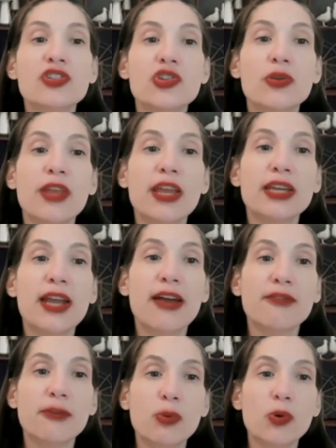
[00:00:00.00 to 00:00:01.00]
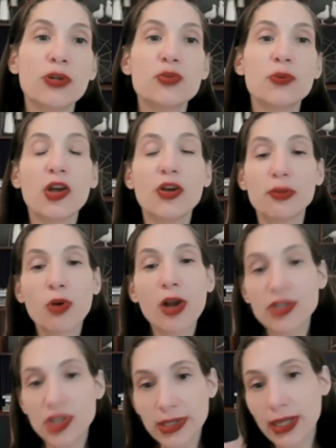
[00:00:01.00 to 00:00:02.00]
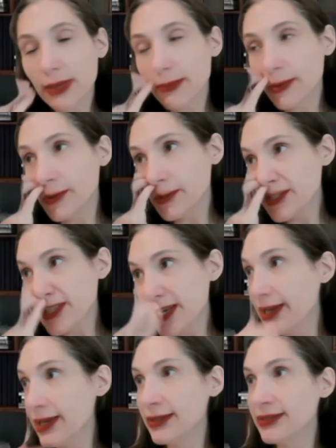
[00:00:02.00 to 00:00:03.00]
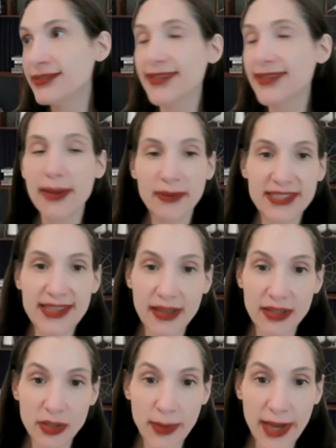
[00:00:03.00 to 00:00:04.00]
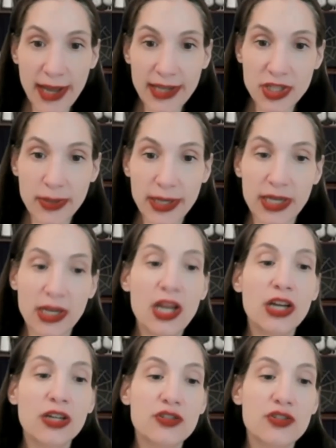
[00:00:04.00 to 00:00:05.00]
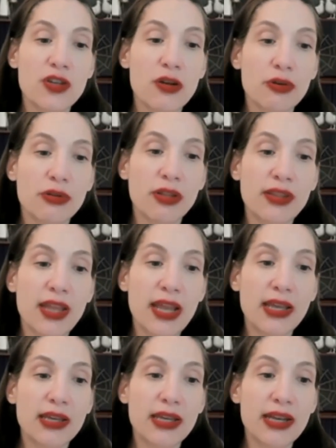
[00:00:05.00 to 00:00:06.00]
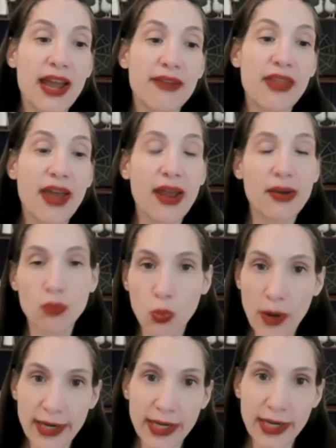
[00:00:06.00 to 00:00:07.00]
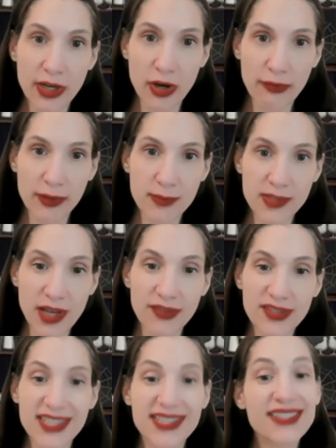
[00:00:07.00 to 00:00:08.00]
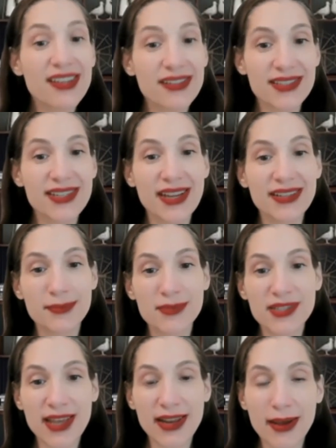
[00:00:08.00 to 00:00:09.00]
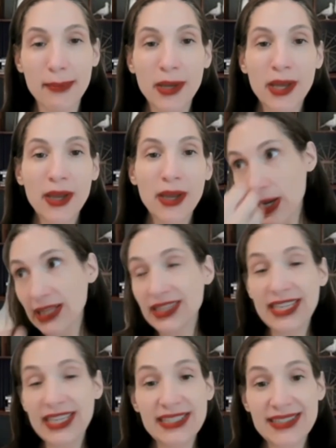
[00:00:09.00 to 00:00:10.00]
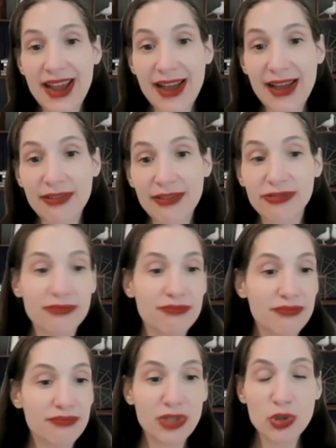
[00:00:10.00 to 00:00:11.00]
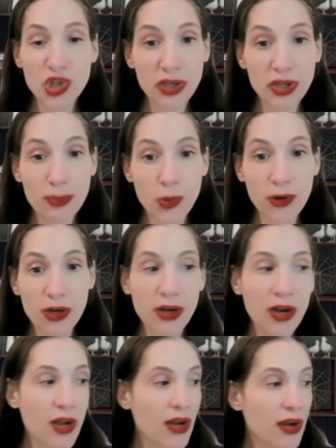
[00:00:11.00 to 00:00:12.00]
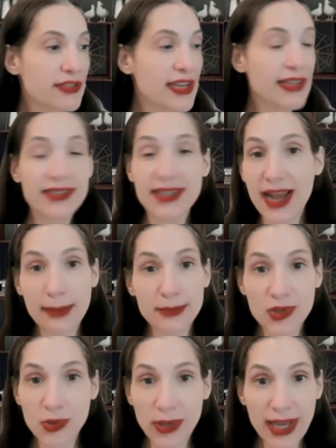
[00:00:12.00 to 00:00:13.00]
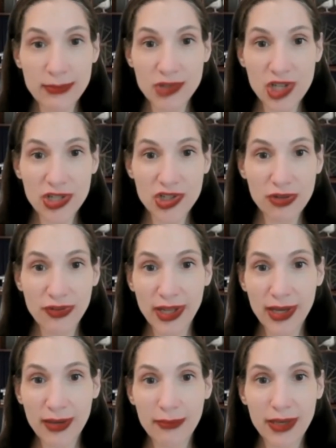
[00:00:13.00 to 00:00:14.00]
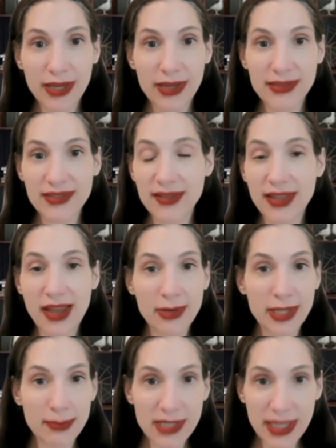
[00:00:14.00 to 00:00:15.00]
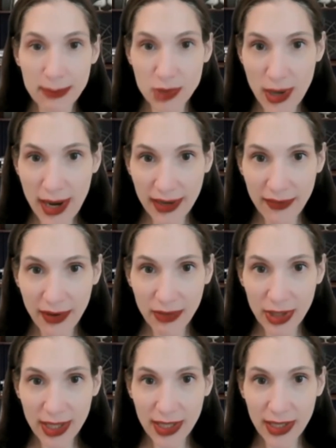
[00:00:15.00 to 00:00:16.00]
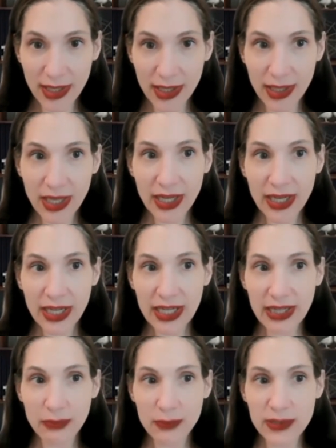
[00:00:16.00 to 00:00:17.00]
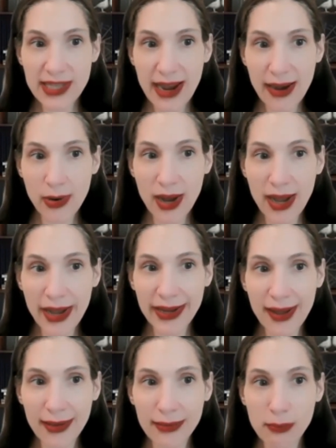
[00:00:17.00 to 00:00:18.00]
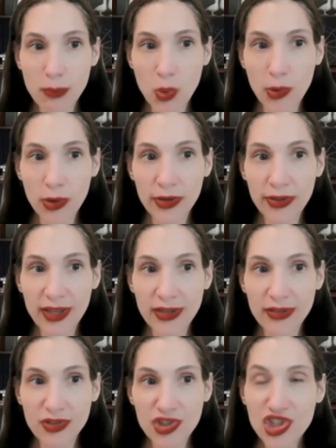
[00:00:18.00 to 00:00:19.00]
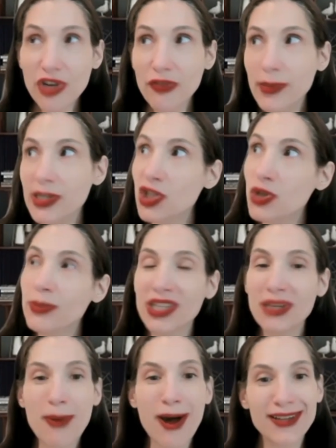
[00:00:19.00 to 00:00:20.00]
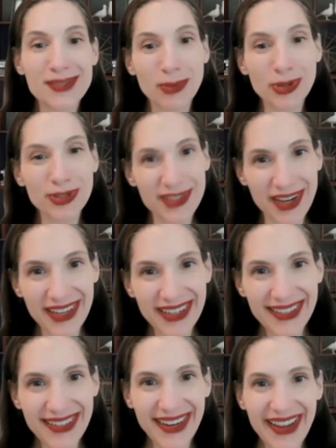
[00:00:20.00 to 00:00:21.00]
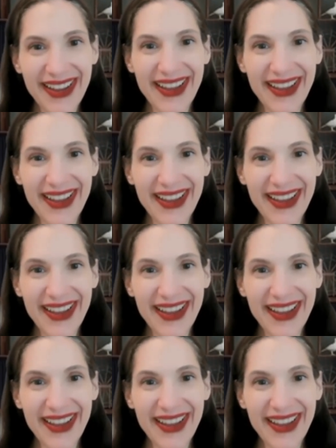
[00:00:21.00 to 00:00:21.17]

so they can have the boards with all the project labels and set up exactly the way I do it so that they can have that ready to go for themselves. Because it does take some setup, at least half, usually more. Say it's an absolute game changer for them. It's allowing them to keep track of everything. It was how I got more than should have been humanly possible done